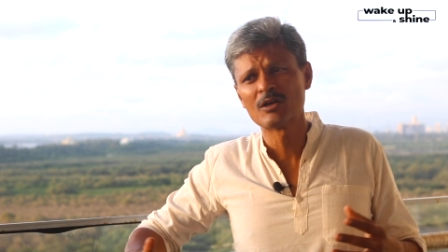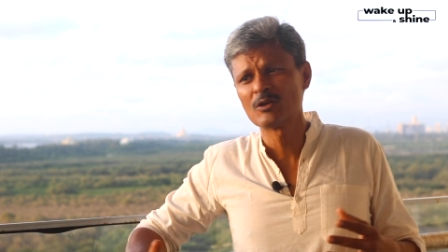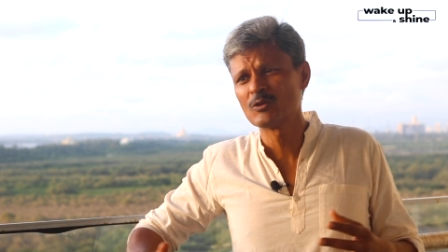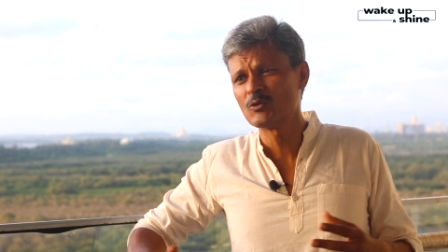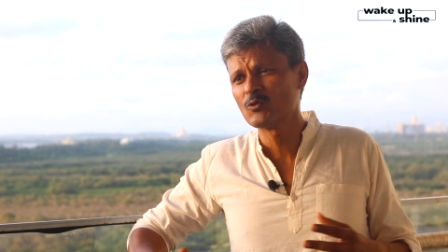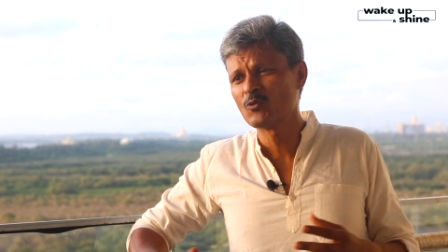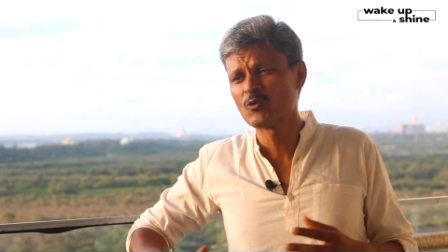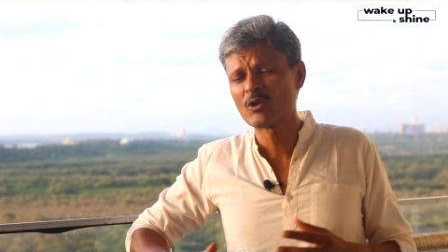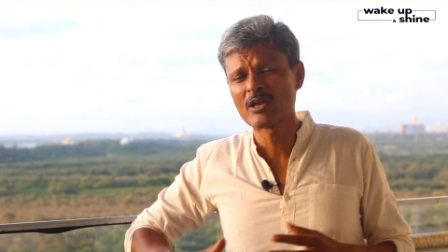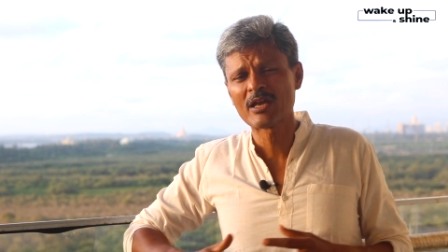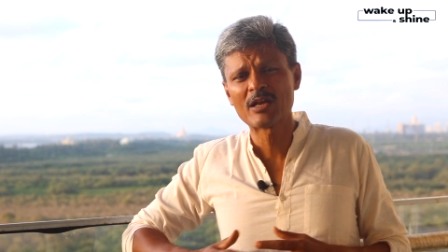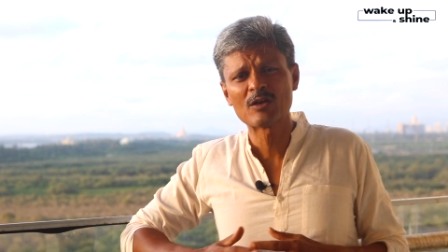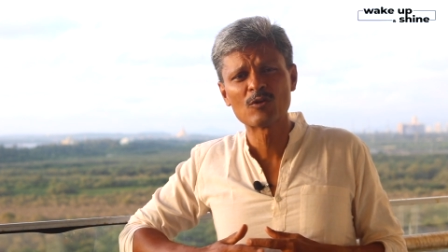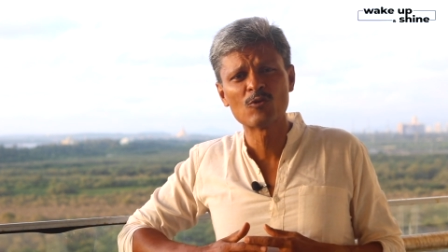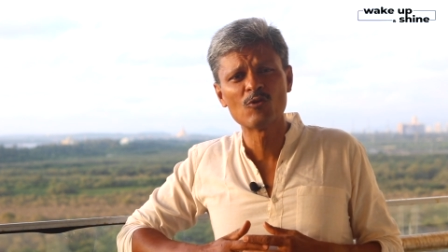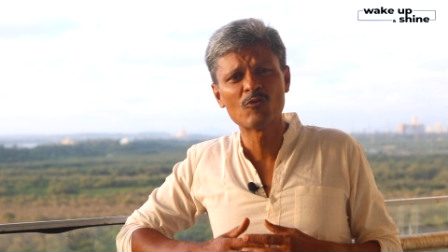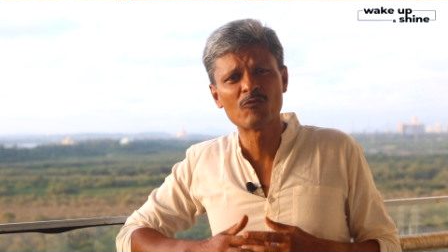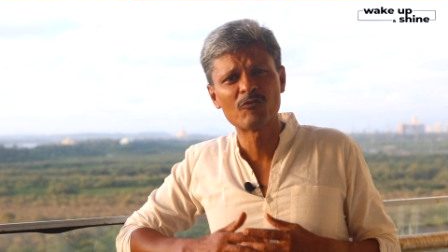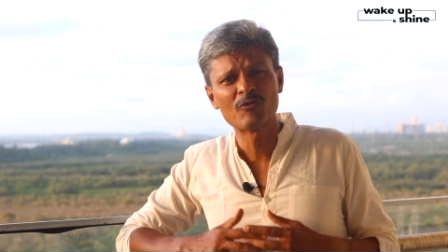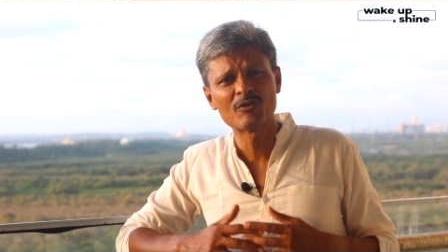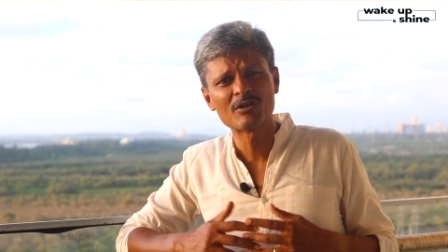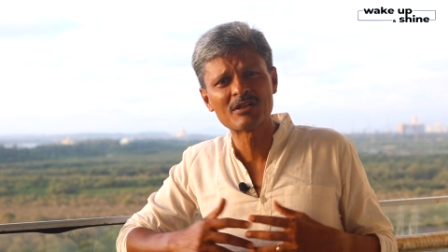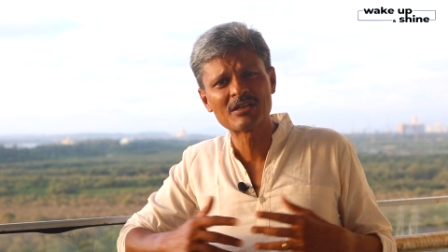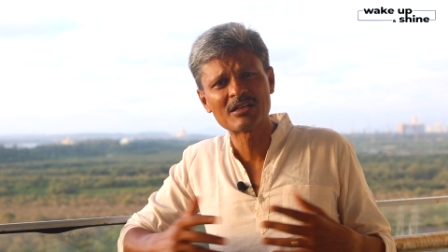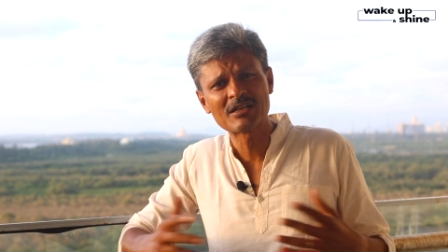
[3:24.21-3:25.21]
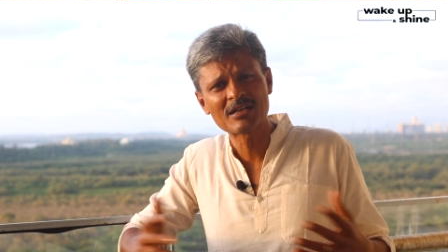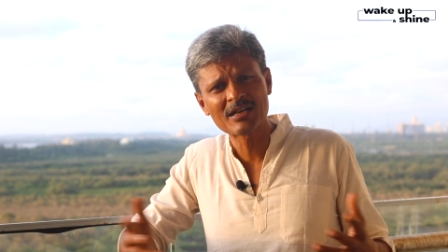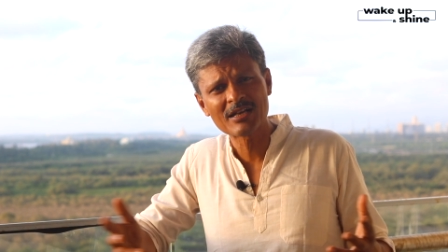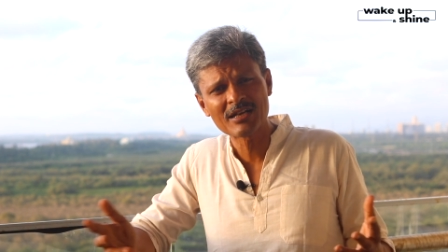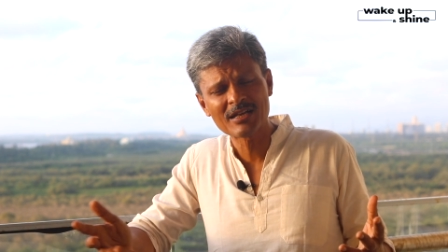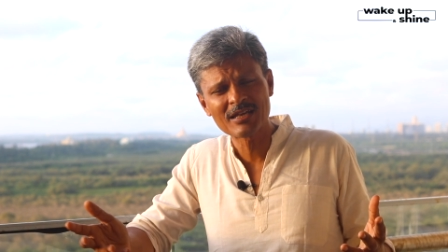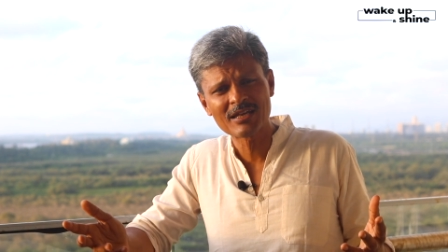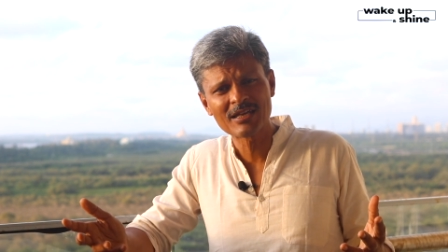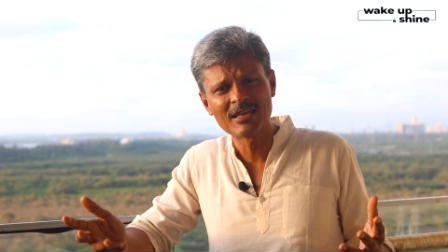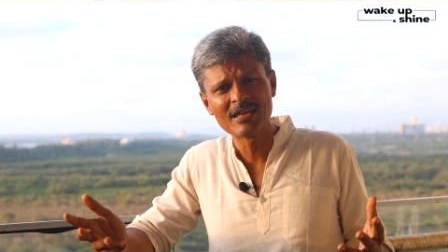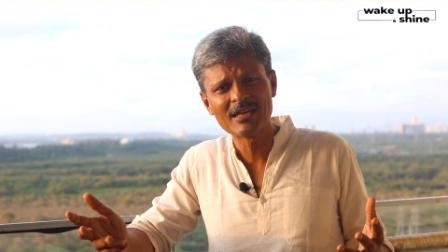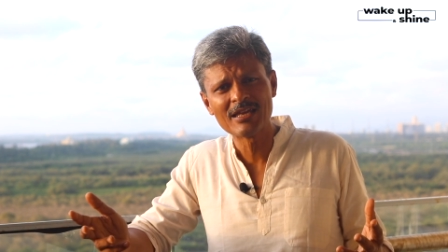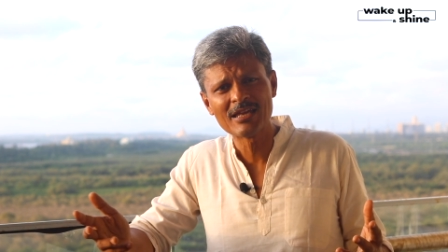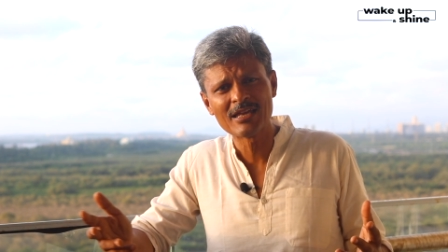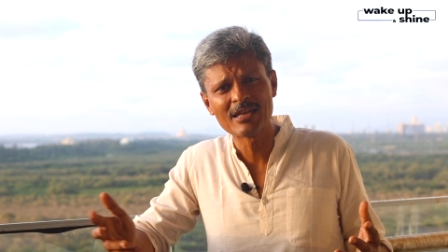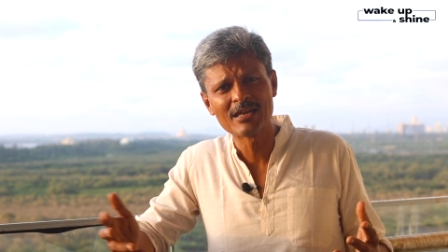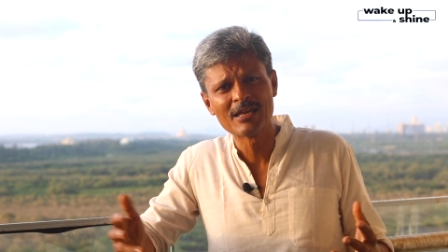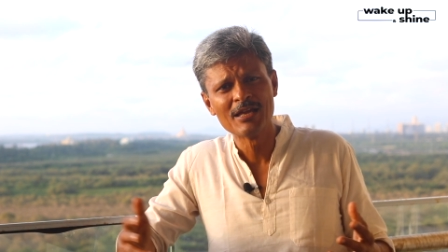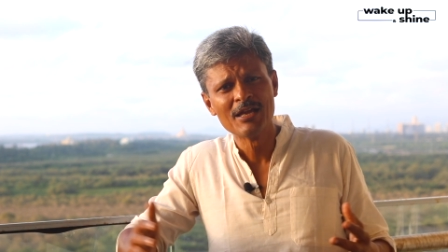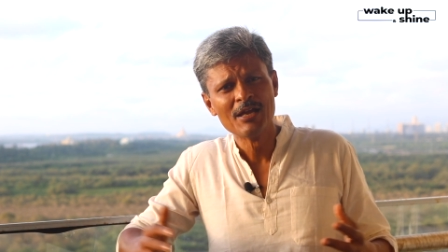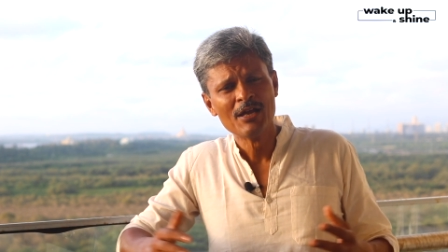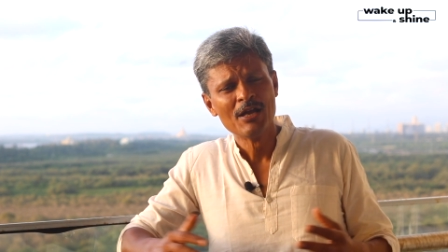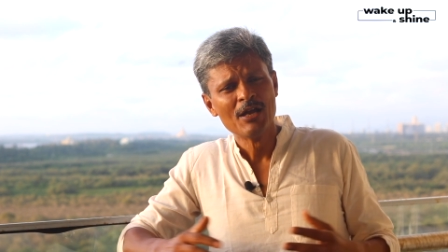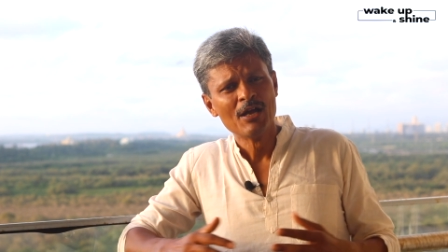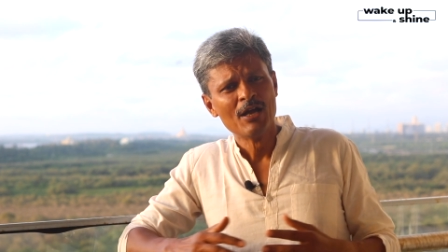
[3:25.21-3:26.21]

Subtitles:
You can go for trekking.